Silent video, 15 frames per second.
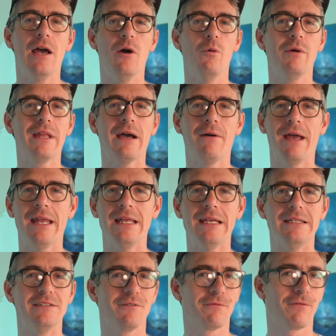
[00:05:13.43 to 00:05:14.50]
without
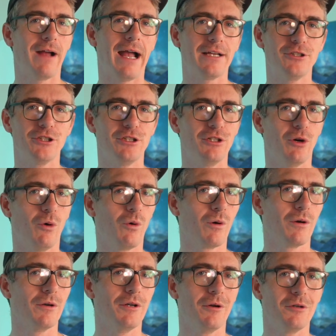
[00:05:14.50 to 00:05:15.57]
any diffraction
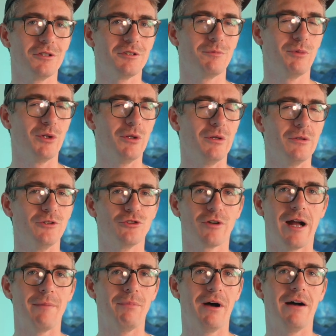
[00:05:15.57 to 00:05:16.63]
or noticeable
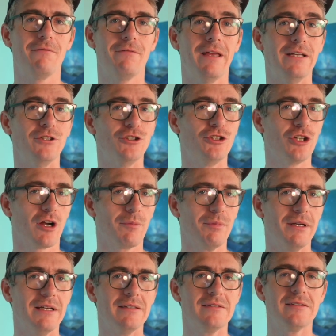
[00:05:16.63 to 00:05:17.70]
drop off in
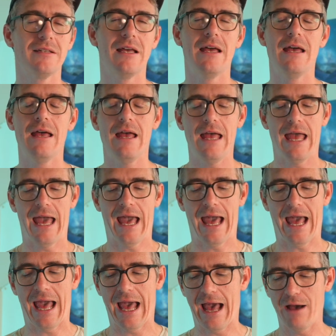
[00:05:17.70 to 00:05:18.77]
sharpness.
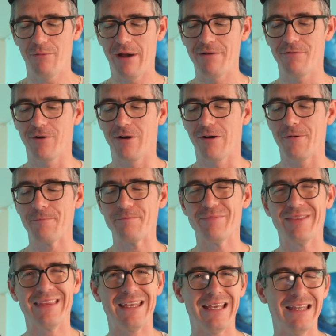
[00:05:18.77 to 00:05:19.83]
However,
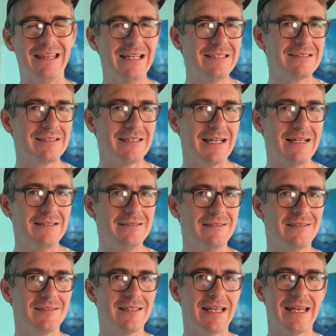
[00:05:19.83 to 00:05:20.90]
this
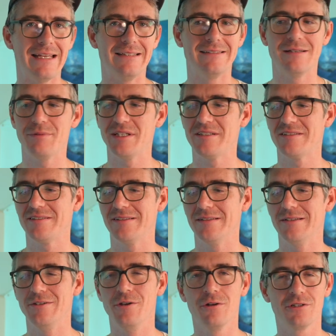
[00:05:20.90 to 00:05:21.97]
lens exhibits
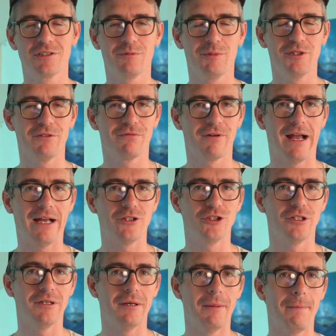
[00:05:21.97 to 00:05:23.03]
noticeable
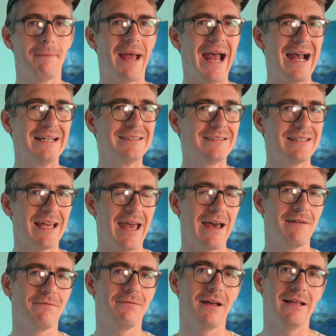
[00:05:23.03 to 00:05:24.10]
diffraction past
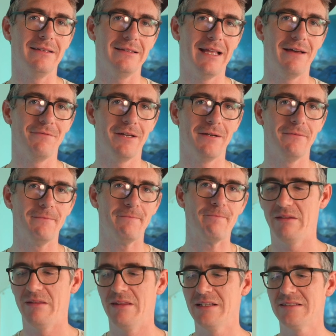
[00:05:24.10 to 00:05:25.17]
f11.
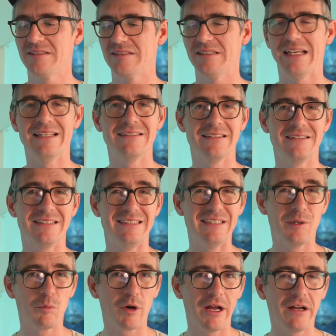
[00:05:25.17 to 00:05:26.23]
This isn't a deal
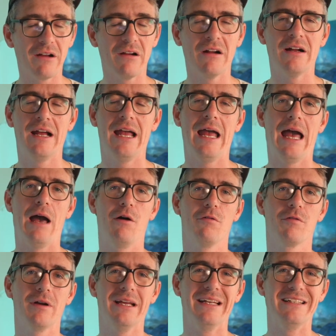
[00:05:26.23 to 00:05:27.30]
breaker.
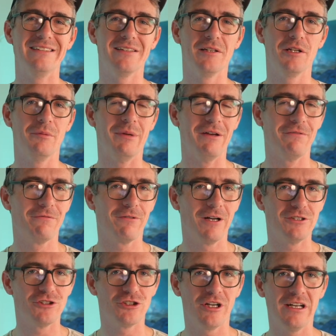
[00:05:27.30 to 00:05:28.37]
However, it is a little bit
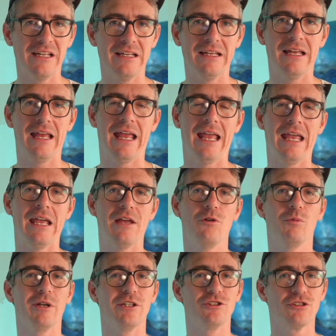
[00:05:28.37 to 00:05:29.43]
frustrating, and
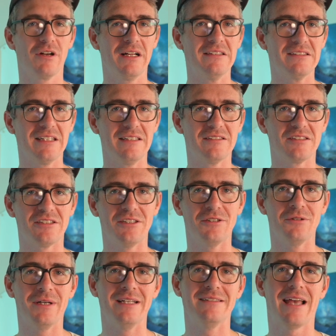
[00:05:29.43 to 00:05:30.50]
what it translates
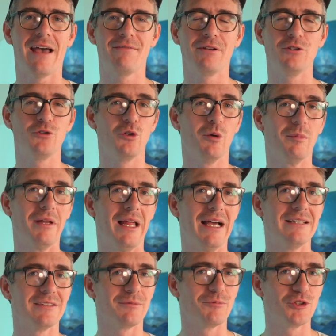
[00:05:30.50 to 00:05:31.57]
to is having to apply
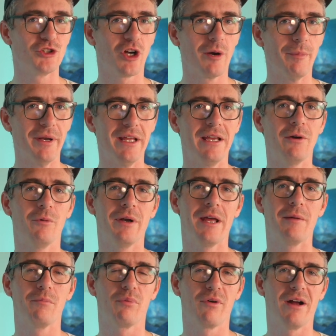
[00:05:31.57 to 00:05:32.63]
some sharpening when I
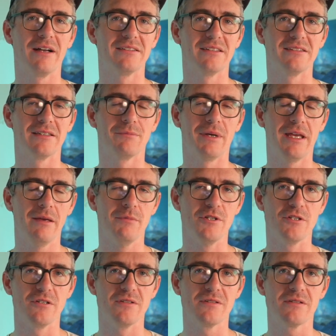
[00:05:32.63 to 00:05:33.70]
am processing my
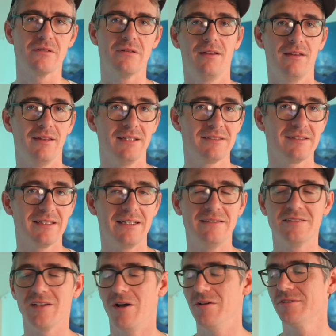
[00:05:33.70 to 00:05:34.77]
images. This lens
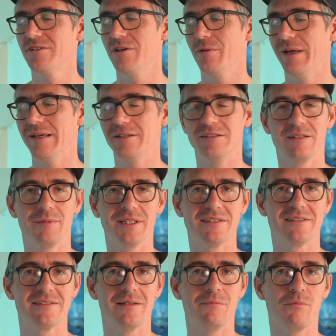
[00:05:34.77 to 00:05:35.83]
also exhibits
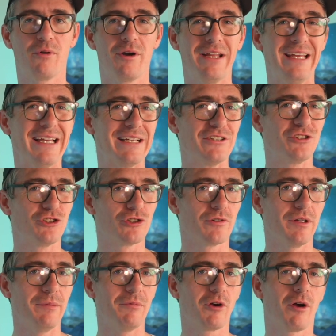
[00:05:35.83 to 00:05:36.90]
some pretty
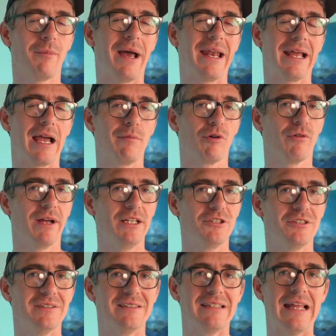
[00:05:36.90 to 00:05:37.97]
extreme chromatic
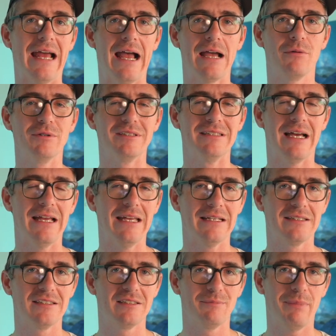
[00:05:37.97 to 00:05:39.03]
aberrations that I was not
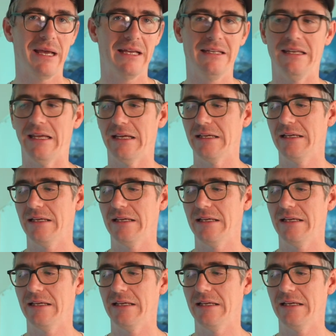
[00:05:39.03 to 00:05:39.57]
expecting.